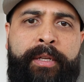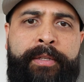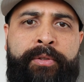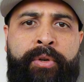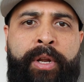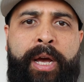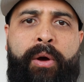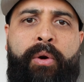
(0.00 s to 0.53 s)

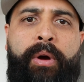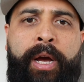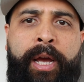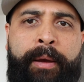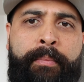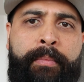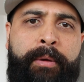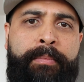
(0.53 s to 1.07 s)
So now
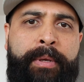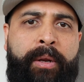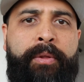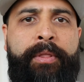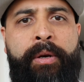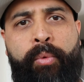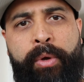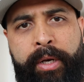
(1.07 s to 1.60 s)
I'm
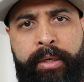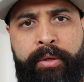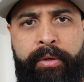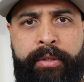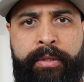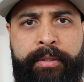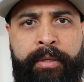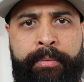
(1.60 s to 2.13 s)
below than
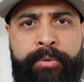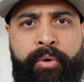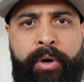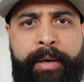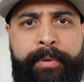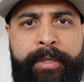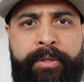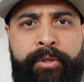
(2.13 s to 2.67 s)
100
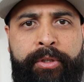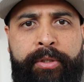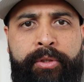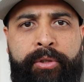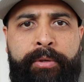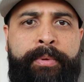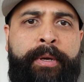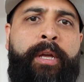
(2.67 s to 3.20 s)
subscribers on
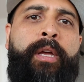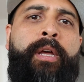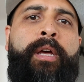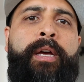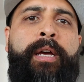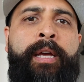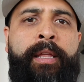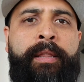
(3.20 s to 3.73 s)
YouTube,
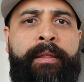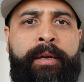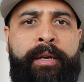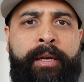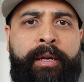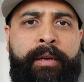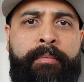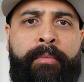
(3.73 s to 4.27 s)
and
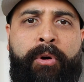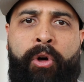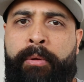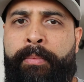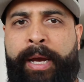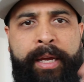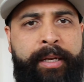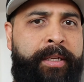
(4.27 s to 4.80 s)

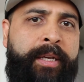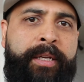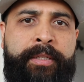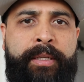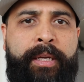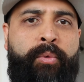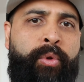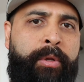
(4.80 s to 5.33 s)
all my
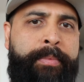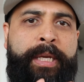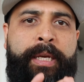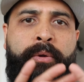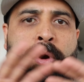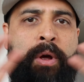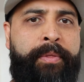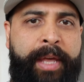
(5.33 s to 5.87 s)
ideas will
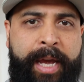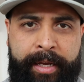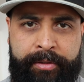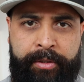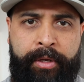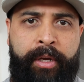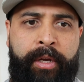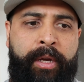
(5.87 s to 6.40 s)
be around that.